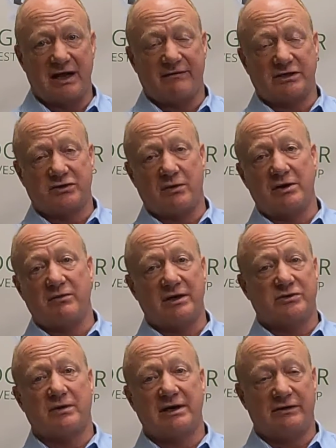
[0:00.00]
They have a
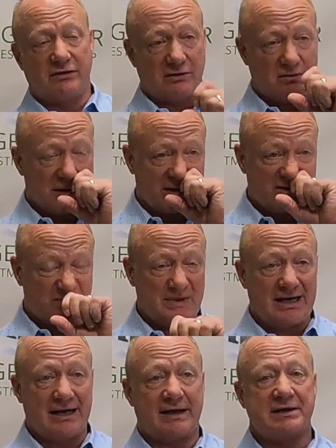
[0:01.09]
21-22 March
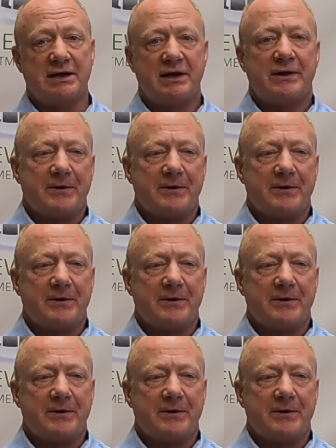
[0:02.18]
meeting.